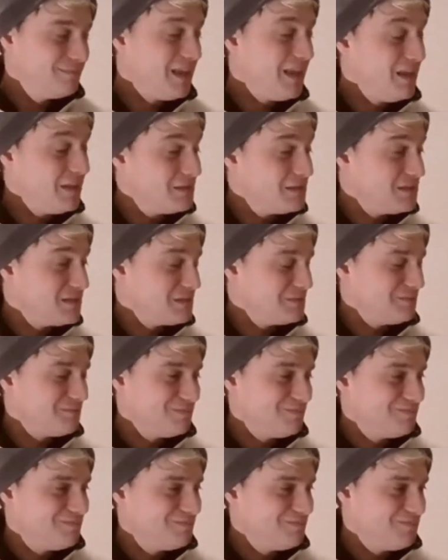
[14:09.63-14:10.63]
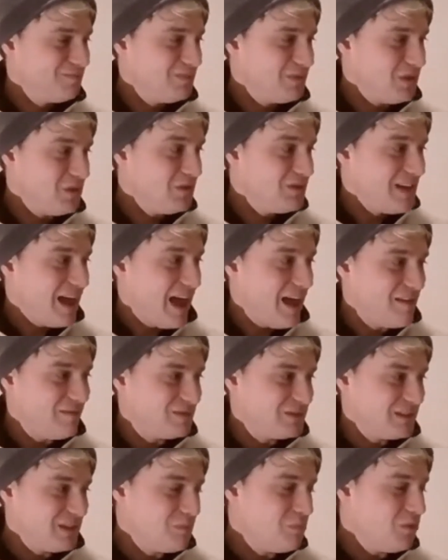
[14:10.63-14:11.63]
It's good to
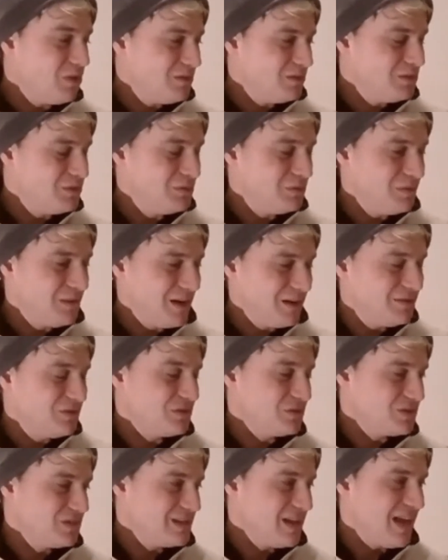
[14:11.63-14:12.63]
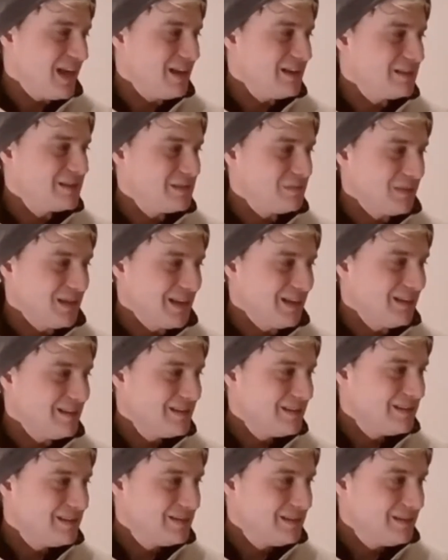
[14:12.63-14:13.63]
have someone who understands me.
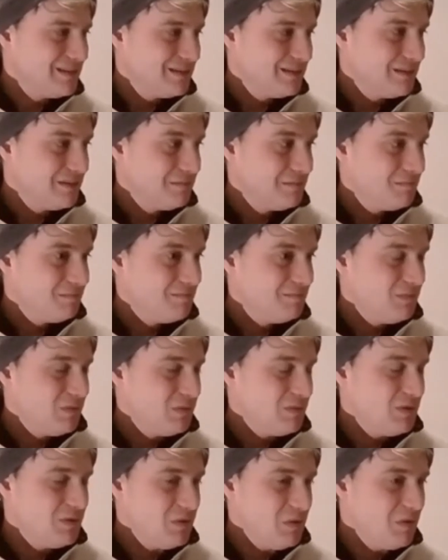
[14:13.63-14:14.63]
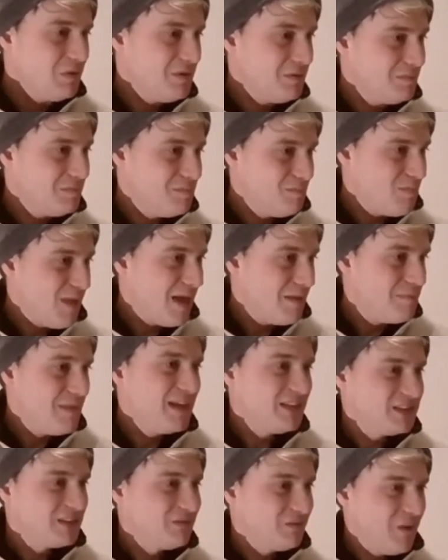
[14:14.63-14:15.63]
You're my
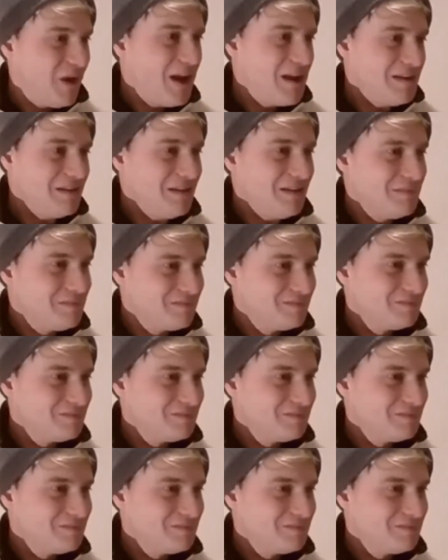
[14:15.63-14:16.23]
best friend.